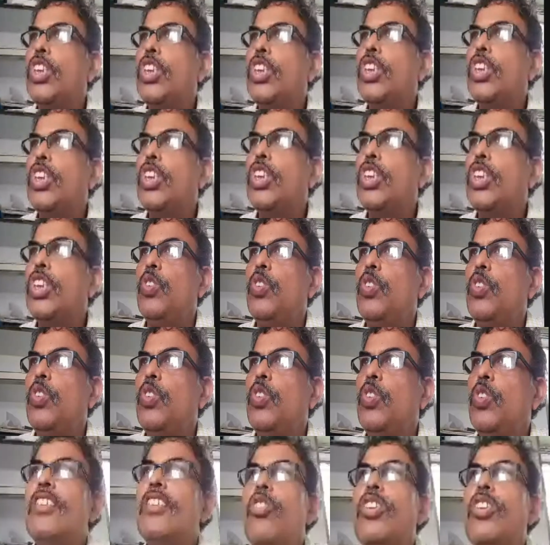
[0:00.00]
and that is
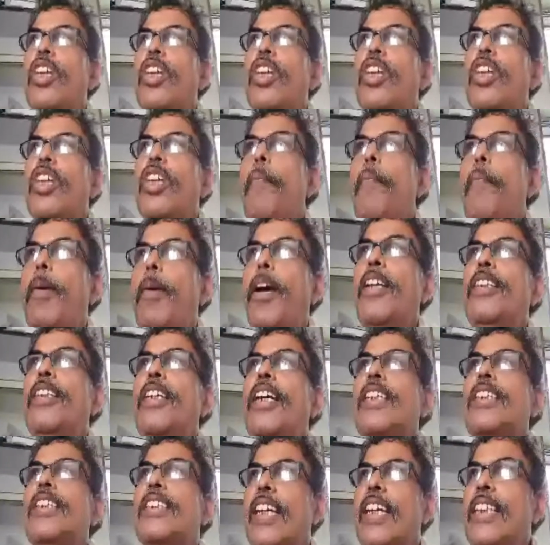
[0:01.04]
how they can apply their
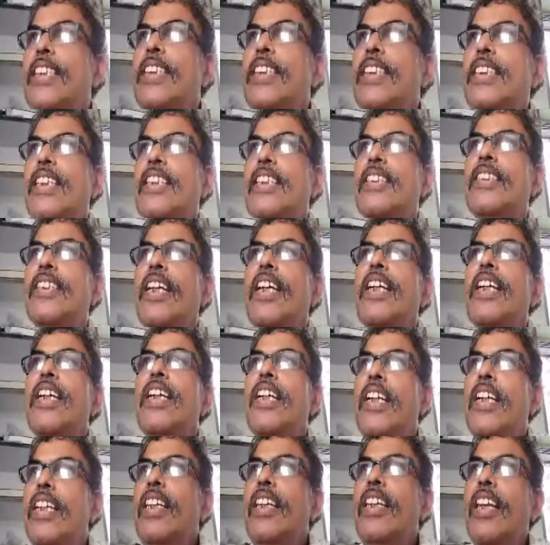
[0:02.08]
senses
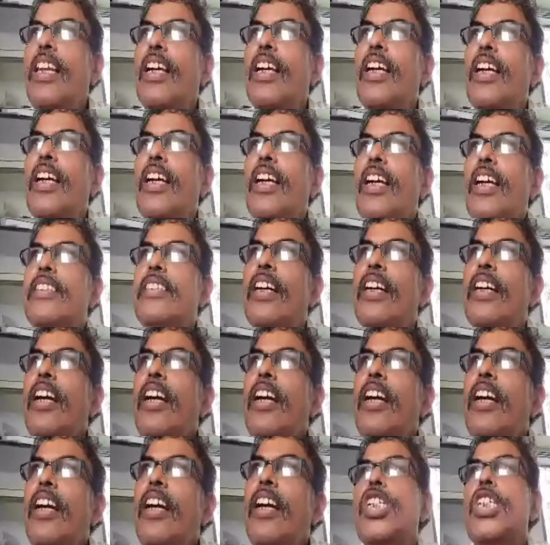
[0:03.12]
in the
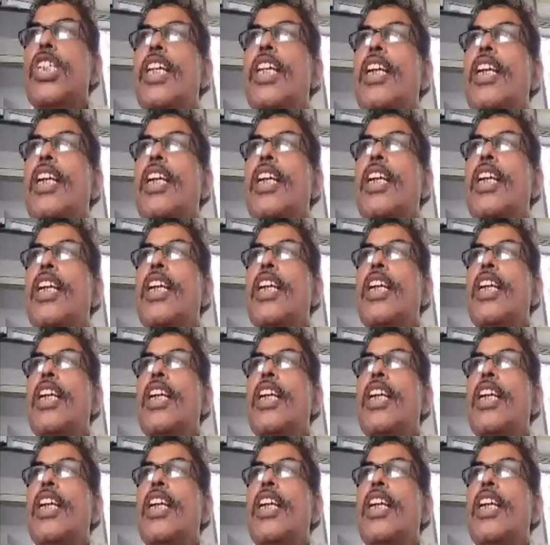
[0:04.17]
educational setup.